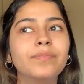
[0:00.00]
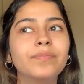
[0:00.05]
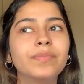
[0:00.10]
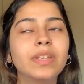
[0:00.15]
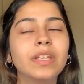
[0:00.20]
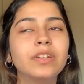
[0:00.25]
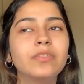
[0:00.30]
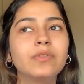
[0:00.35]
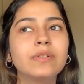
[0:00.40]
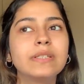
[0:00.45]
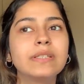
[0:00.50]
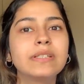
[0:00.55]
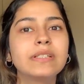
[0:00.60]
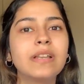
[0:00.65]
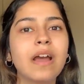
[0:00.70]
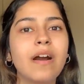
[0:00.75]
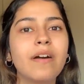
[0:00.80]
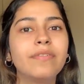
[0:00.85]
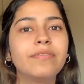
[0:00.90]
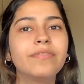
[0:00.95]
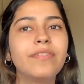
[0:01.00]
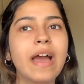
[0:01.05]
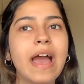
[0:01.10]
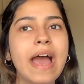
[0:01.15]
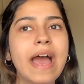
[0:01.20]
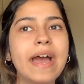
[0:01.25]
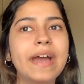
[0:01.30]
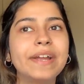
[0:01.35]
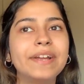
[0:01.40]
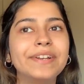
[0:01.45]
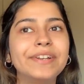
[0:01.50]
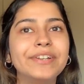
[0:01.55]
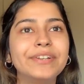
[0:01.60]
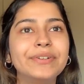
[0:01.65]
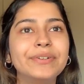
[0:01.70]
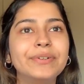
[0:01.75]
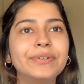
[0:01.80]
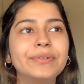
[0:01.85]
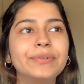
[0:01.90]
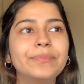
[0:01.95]
it was tough and you
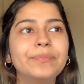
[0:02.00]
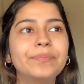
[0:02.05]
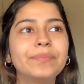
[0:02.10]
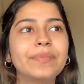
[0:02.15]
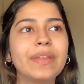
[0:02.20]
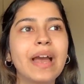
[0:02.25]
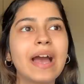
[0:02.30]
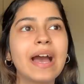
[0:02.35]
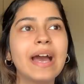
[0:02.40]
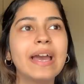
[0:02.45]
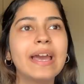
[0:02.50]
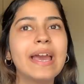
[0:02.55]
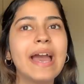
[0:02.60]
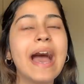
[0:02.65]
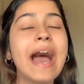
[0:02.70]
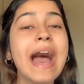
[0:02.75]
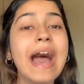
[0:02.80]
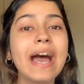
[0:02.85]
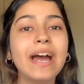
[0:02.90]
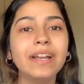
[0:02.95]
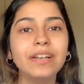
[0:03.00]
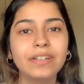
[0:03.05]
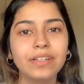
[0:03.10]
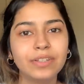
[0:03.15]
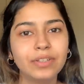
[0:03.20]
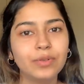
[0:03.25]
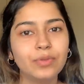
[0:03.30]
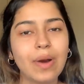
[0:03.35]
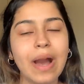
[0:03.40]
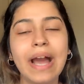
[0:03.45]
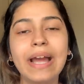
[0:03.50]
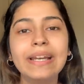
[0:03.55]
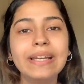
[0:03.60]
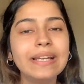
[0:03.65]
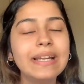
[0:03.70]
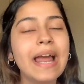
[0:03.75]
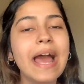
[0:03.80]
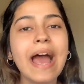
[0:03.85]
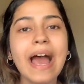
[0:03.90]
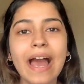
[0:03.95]
know I
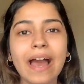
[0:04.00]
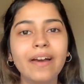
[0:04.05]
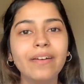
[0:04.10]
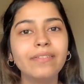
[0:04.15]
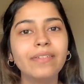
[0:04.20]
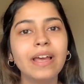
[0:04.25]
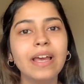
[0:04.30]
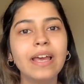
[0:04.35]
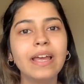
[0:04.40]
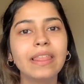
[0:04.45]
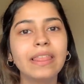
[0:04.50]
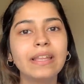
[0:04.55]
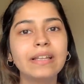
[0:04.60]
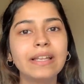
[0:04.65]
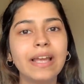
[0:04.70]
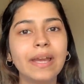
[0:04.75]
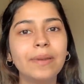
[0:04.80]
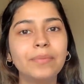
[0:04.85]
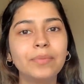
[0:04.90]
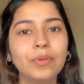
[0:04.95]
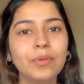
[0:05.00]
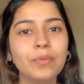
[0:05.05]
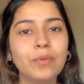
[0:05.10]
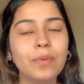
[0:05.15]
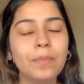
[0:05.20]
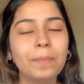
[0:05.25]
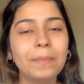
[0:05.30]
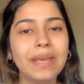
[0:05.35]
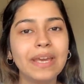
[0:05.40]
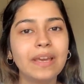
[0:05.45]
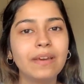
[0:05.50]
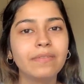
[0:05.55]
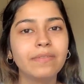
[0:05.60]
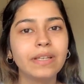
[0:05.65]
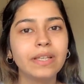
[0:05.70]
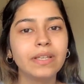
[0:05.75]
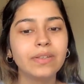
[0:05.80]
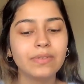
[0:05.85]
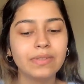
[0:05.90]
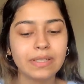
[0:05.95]
didn't have the time to make
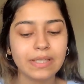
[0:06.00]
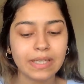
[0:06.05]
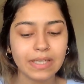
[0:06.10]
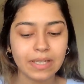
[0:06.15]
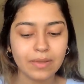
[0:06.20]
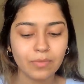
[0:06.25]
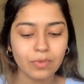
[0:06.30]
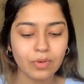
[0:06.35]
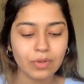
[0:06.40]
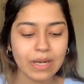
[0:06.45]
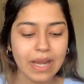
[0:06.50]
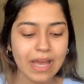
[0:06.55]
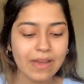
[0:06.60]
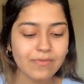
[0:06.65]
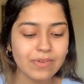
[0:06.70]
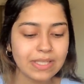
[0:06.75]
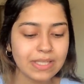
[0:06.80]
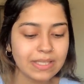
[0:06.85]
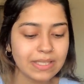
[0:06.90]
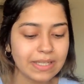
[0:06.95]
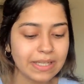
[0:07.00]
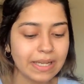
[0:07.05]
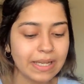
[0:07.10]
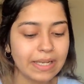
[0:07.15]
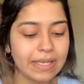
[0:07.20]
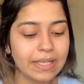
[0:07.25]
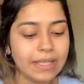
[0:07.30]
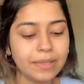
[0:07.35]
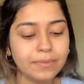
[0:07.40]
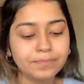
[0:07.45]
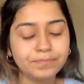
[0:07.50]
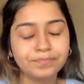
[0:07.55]
videos anymore. I was really